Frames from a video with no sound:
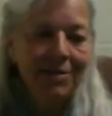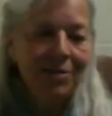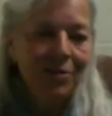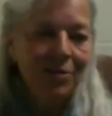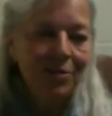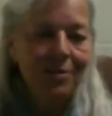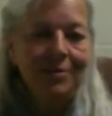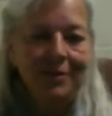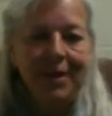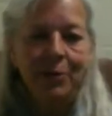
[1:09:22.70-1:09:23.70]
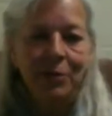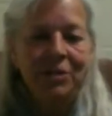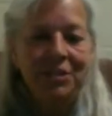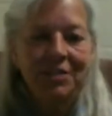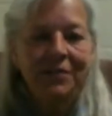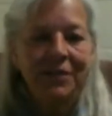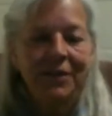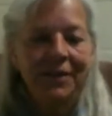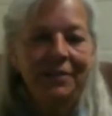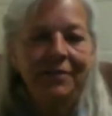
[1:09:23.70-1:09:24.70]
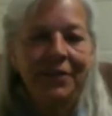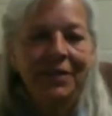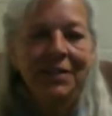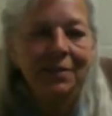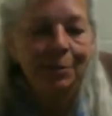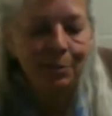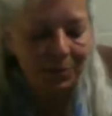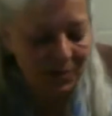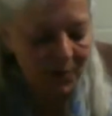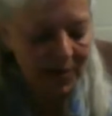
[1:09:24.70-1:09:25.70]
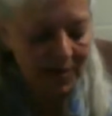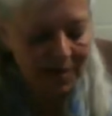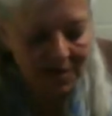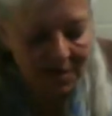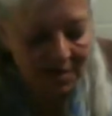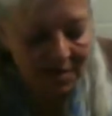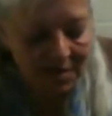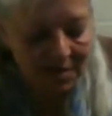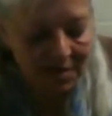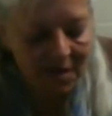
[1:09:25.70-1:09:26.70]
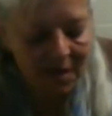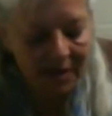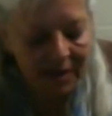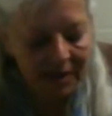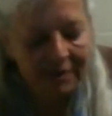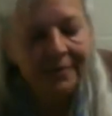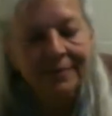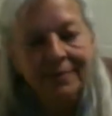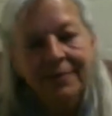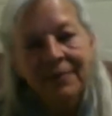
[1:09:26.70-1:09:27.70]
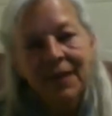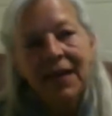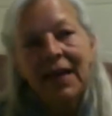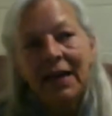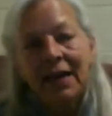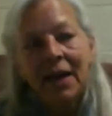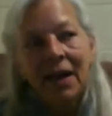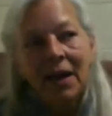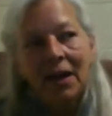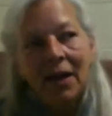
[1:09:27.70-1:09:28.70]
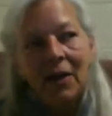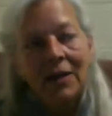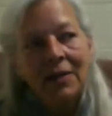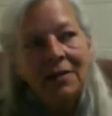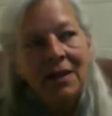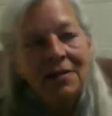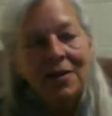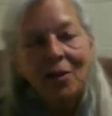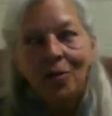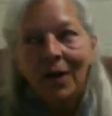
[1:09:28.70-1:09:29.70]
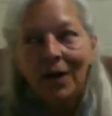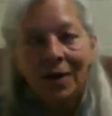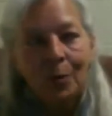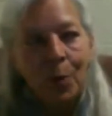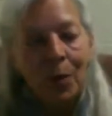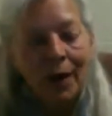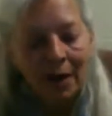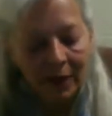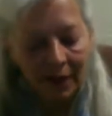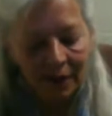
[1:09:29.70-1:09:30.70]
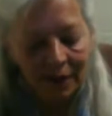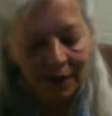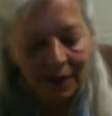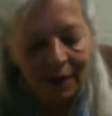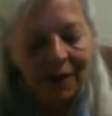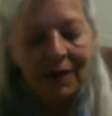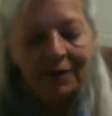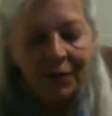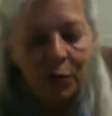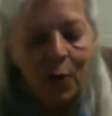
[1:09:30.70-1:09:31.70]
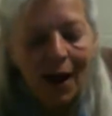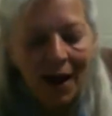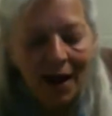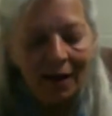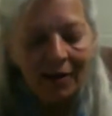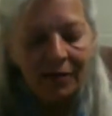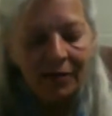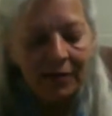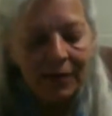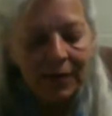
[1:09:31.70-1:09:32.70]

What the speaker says: the store, or we're just a very convenient spaced society. And it doesn't hurt right here to point out that if you have